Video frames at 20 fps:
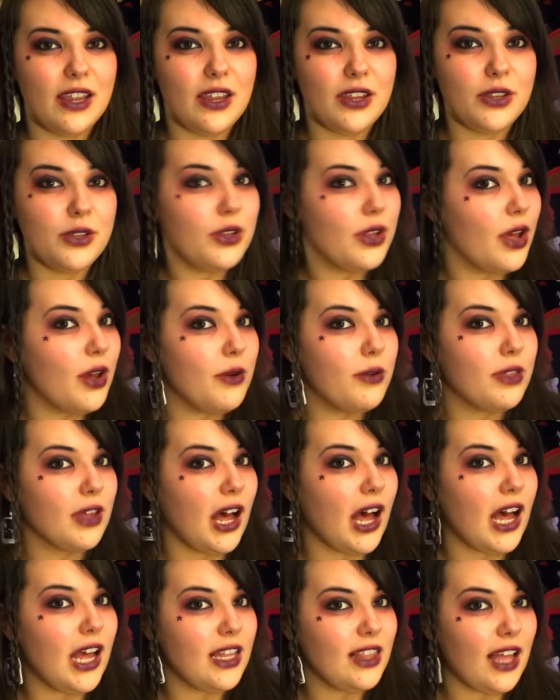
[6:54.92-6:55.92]
know
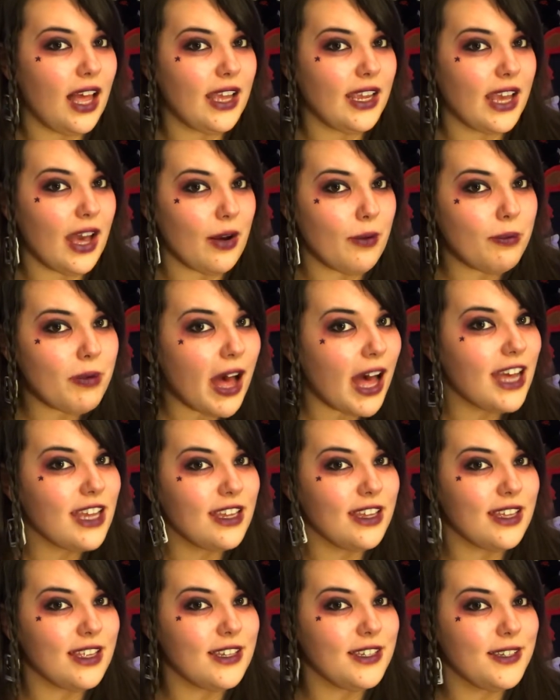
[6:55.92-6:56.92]
that I like
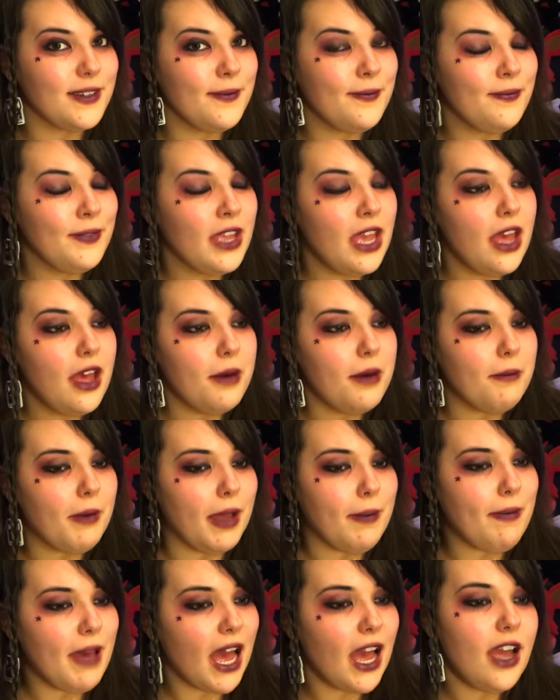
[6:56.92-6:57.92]
alpacas. My
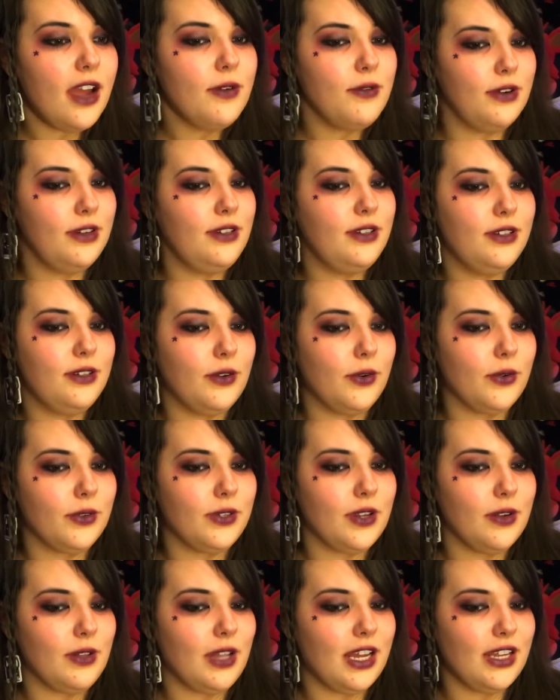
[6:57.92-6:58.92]
parents
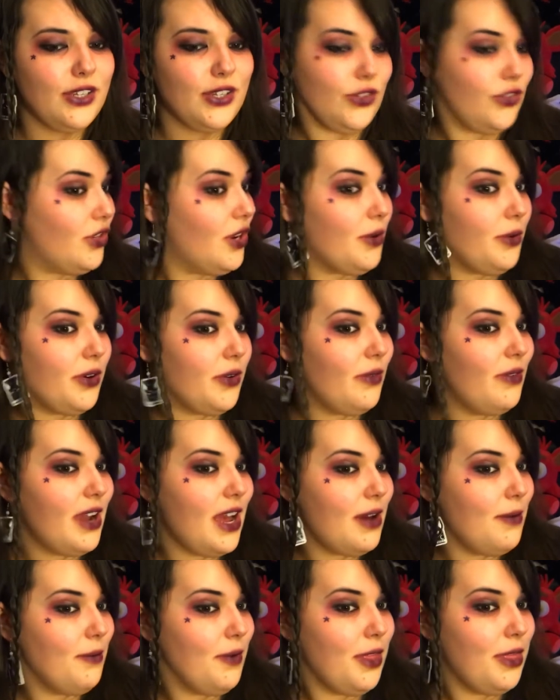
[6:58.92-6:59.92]
also like to joke
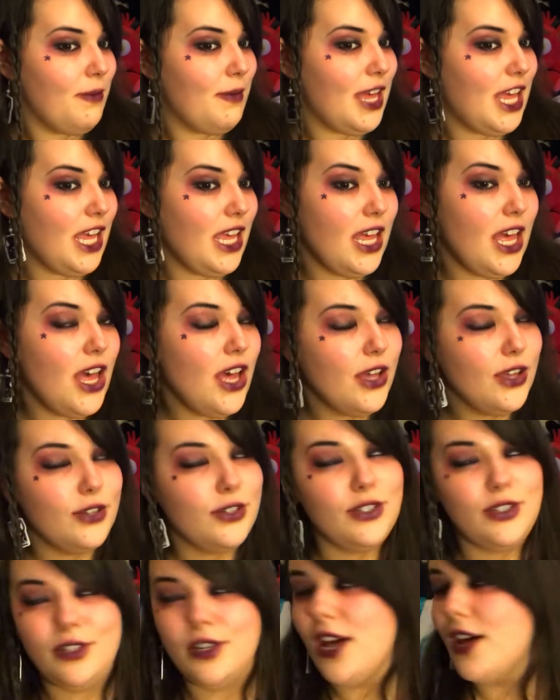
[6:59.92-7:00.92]
around with me,
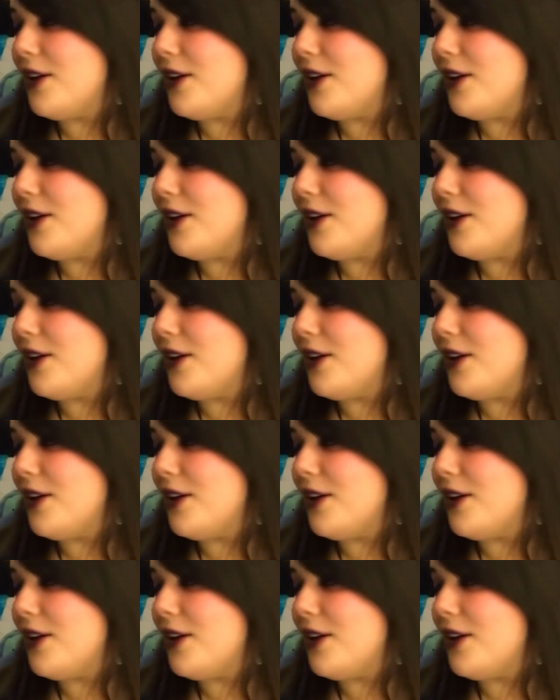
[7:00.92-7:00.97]
so